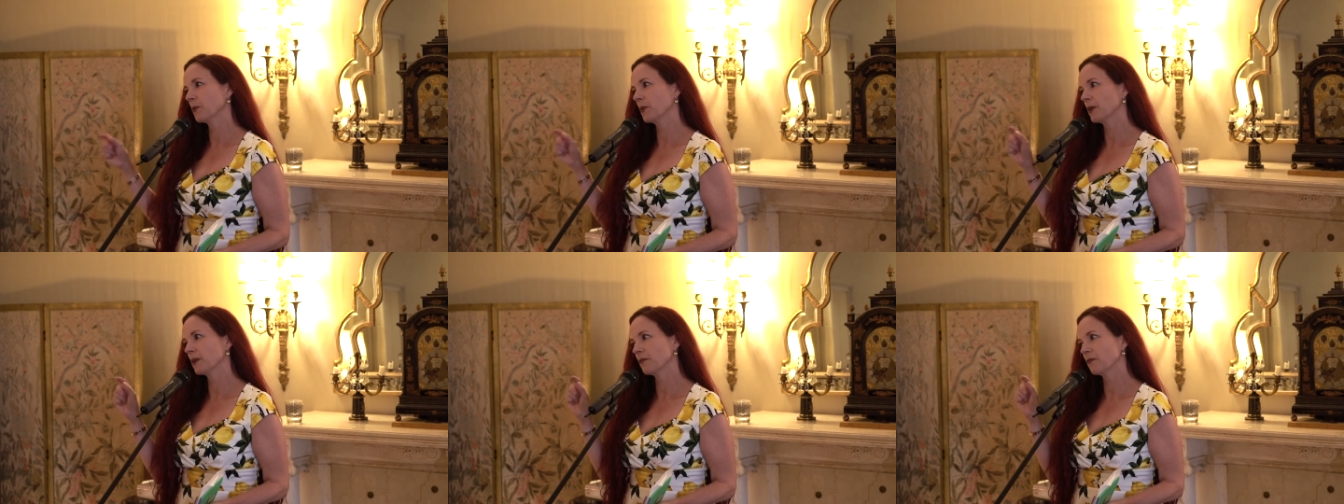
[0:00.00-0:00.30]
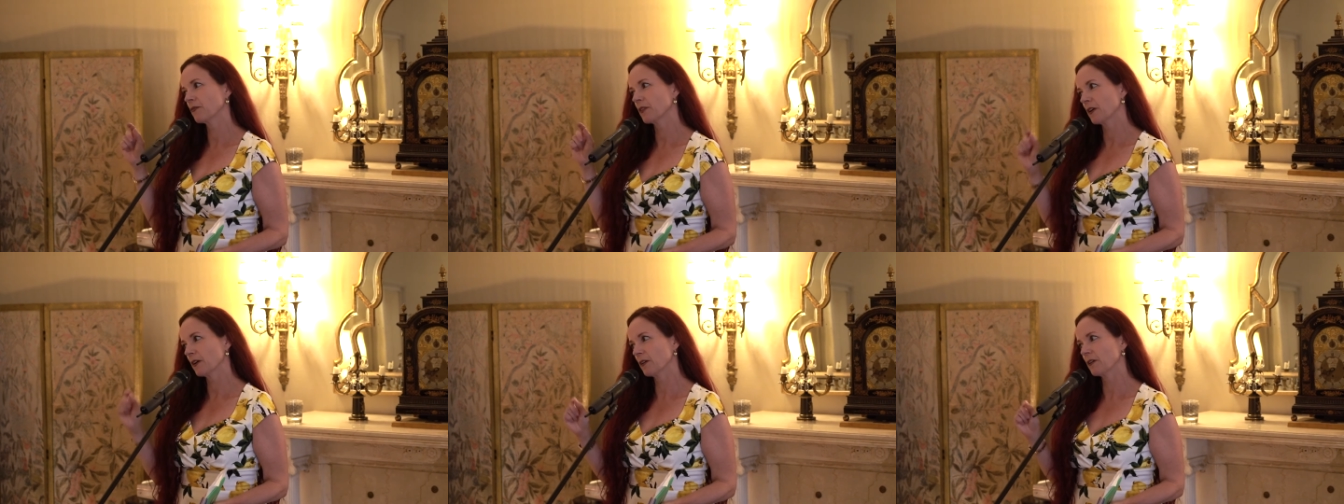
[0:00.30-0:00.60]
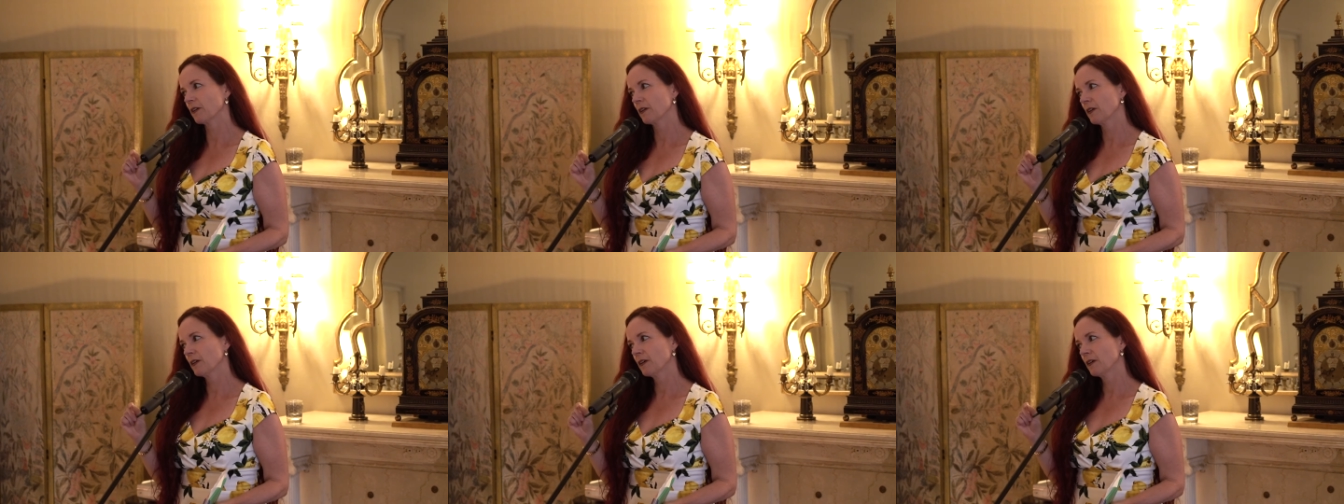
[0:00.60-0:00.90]
What if
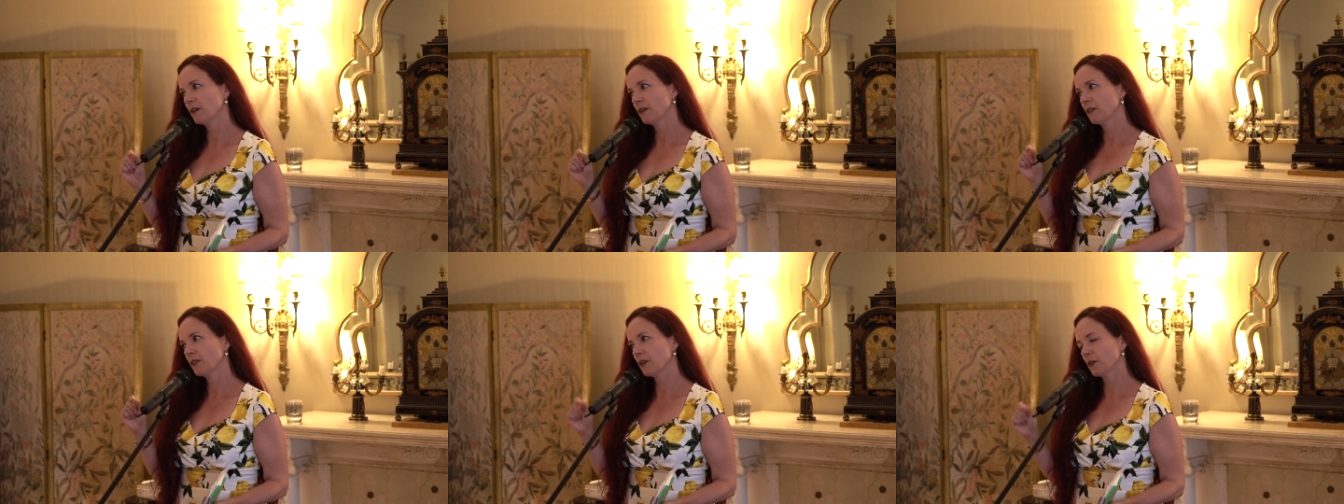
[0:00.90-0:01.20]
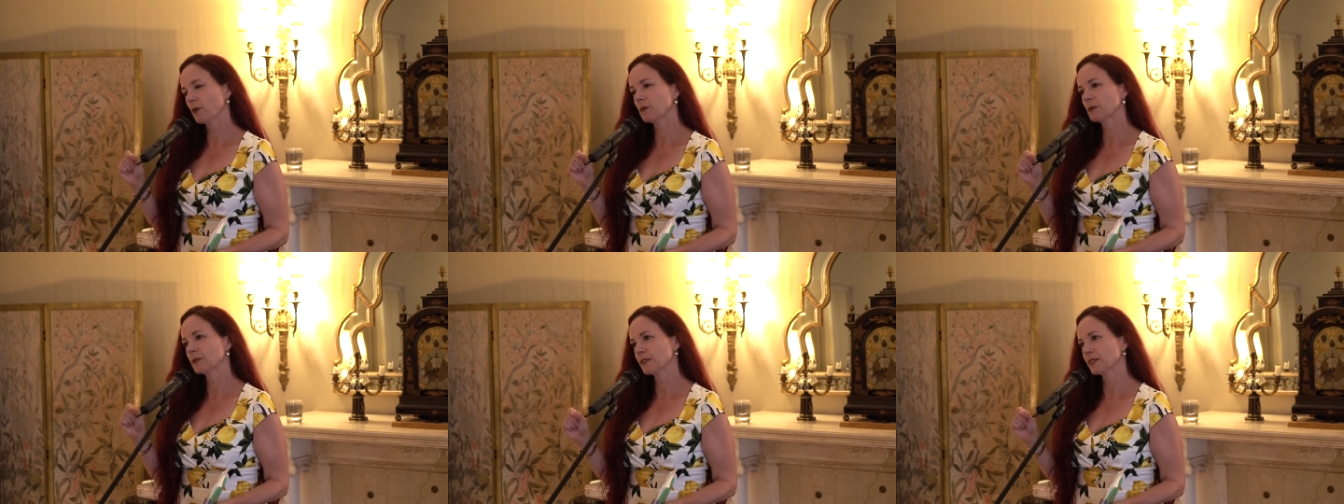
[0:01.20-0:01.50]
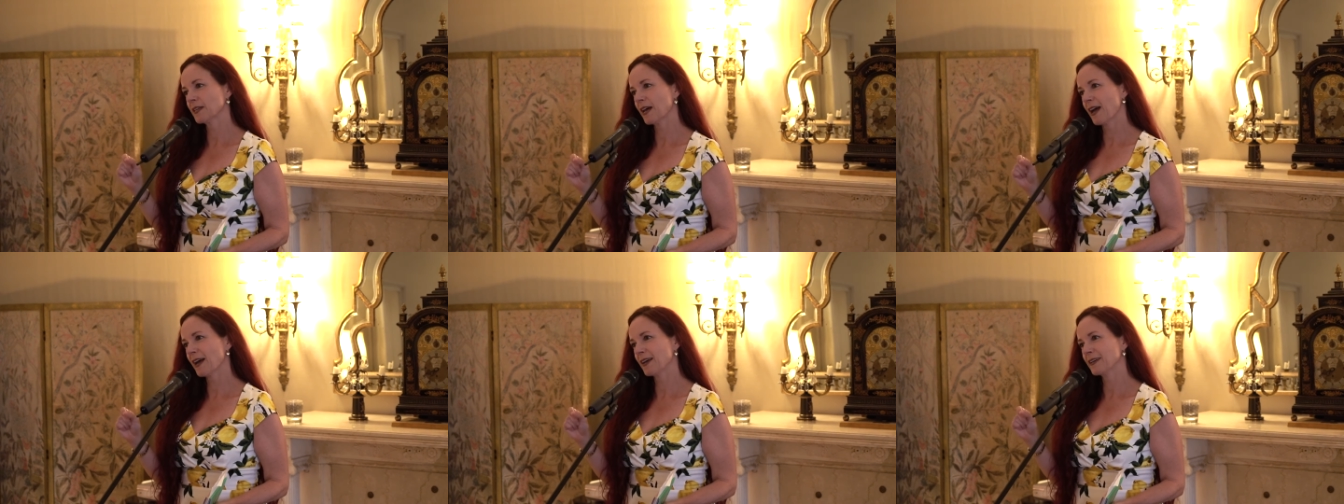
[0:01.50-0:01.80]
they're their own
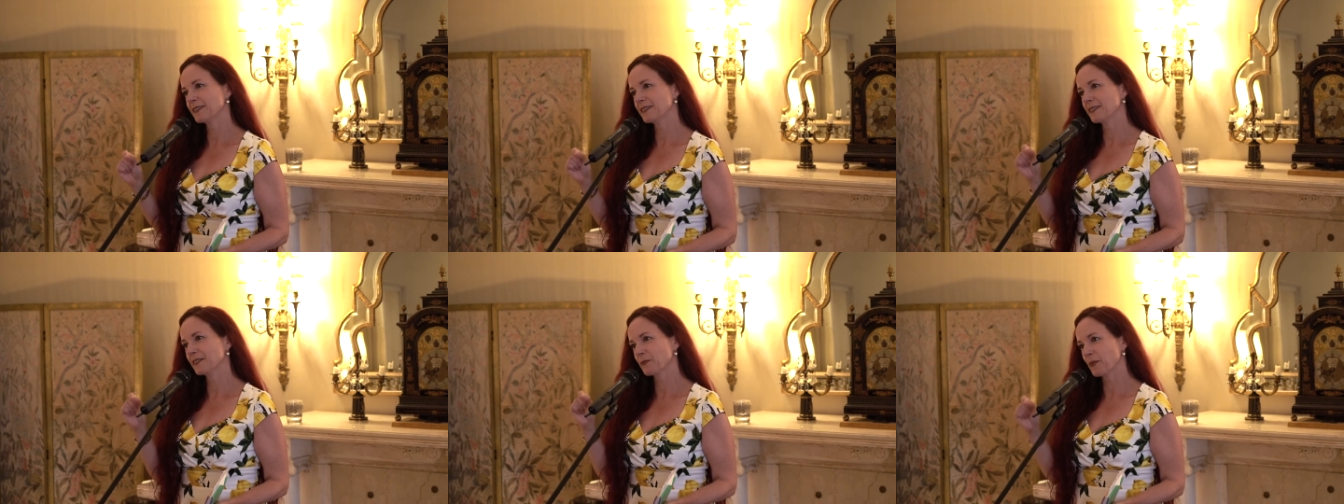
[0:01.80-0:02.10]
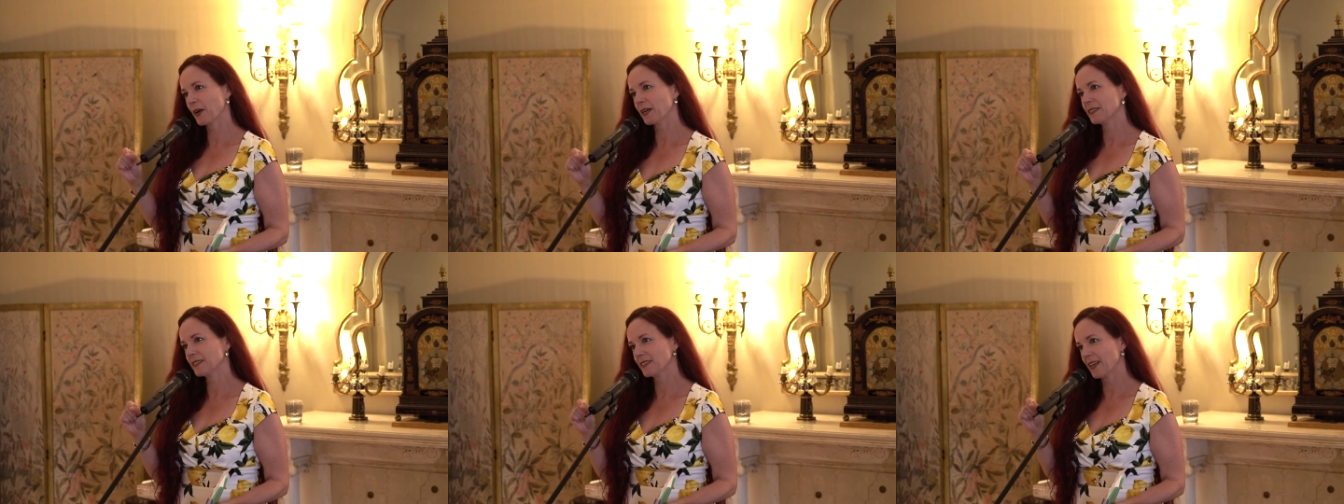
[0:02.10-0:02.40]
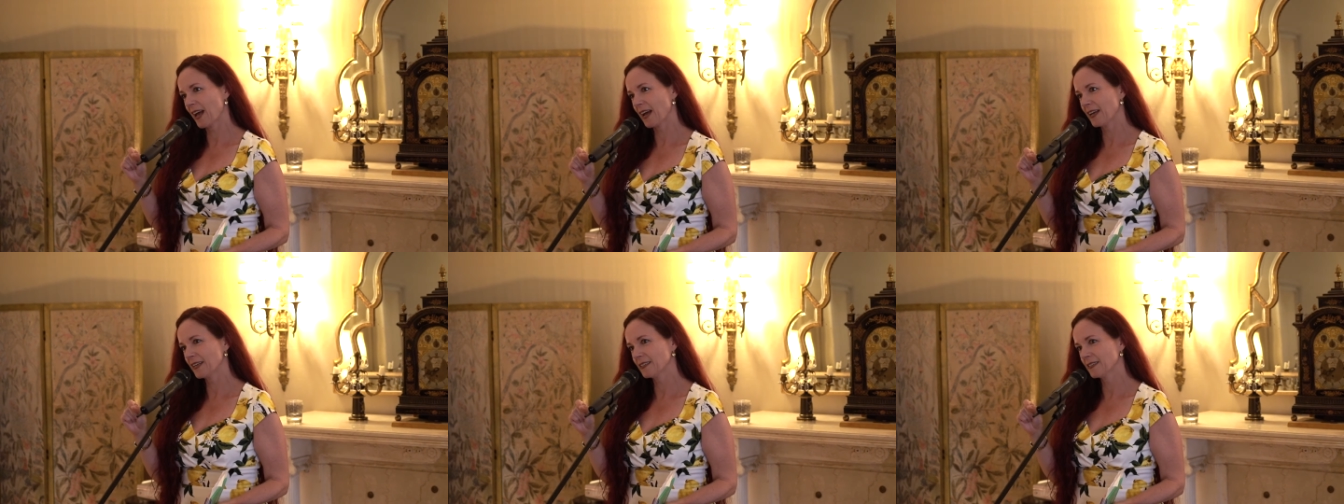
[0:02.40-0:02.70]
size, the right
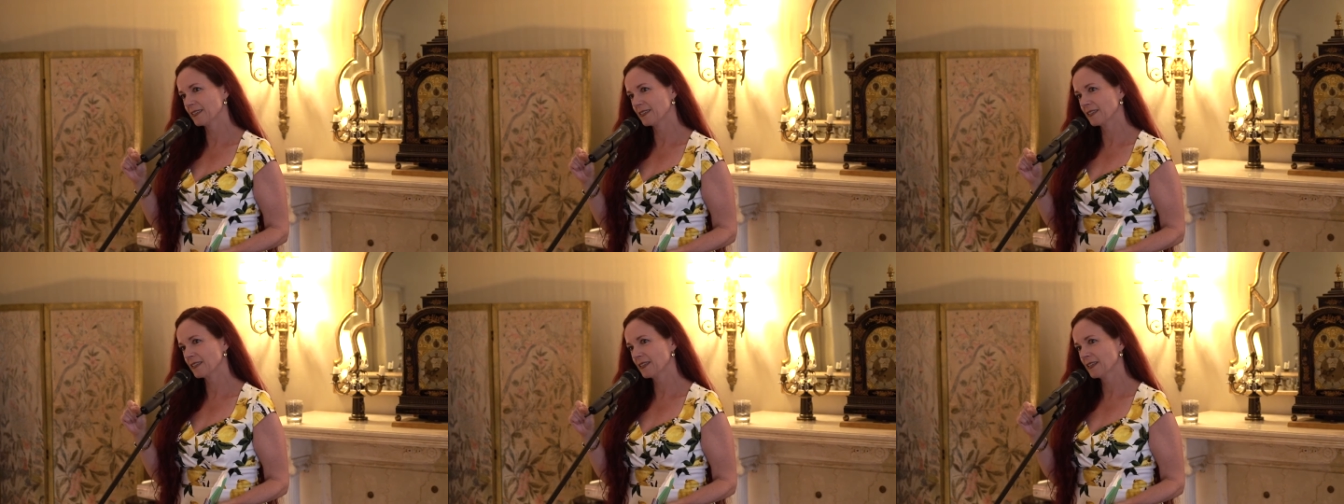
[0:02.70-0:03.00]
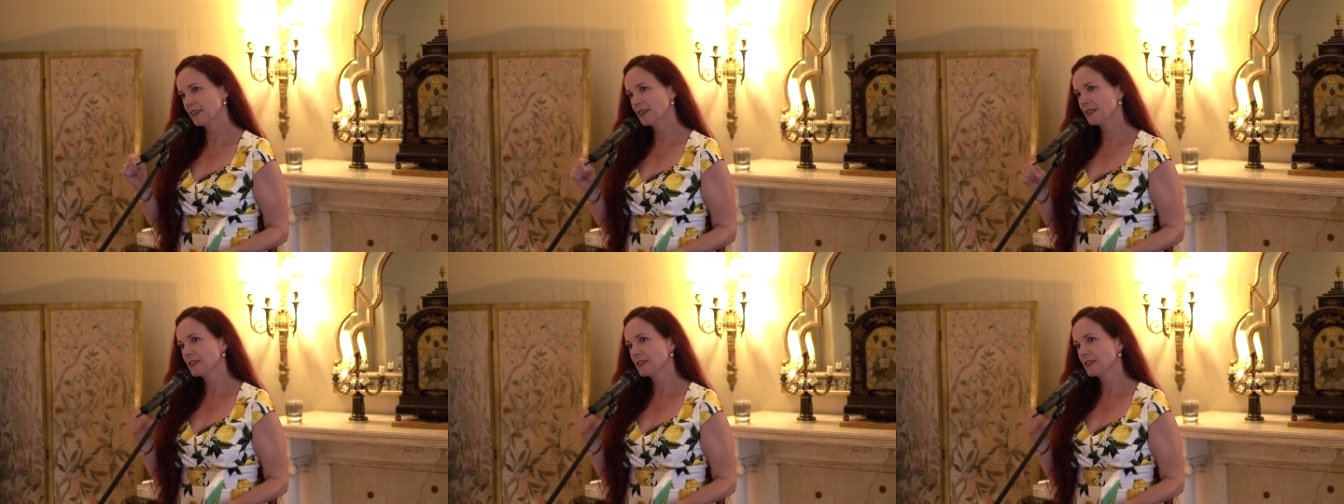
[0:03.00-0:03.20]
size?